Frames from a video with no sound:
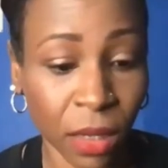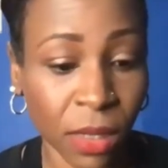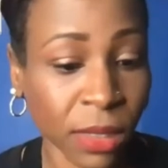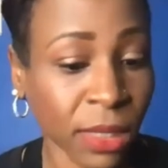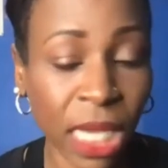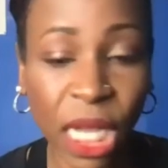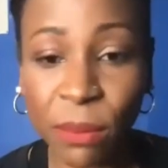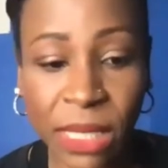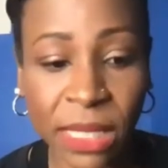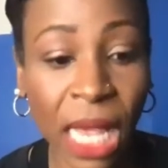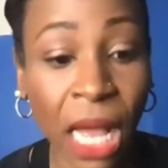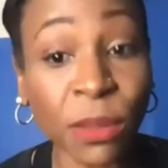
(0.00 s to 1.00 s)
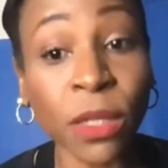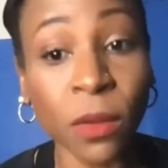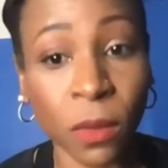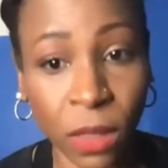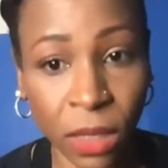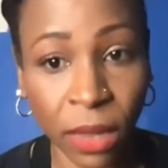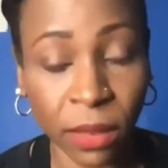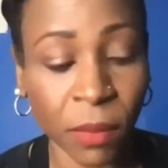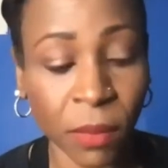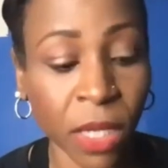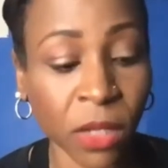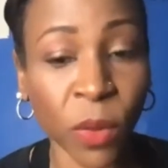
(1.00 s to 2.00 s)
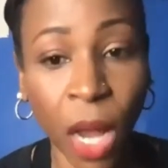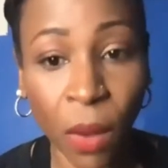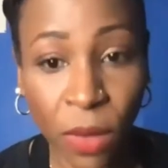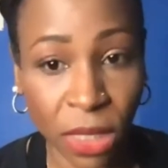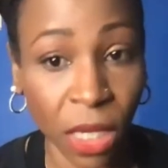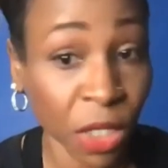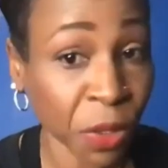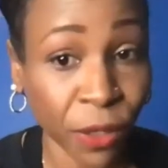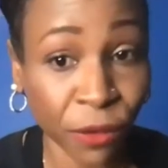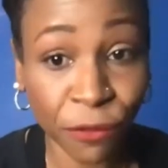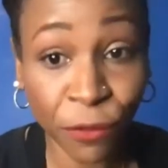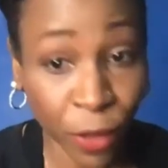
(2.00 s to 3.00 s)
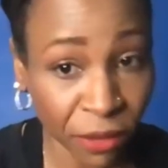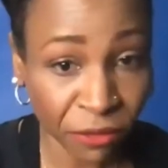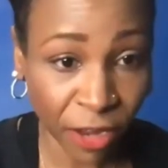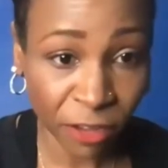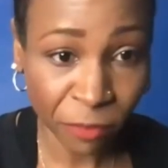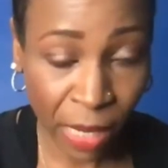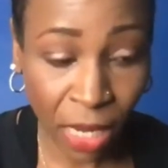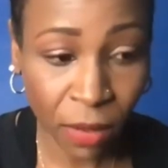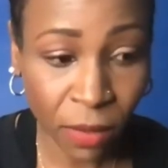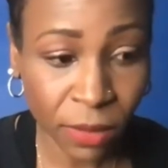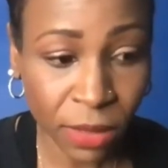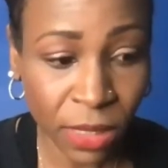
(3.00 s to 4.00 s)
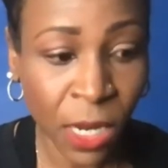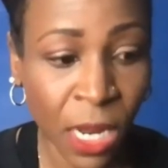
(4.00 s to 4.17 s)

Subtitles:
Scale means absolutely nothing, because when I was 145 pounds,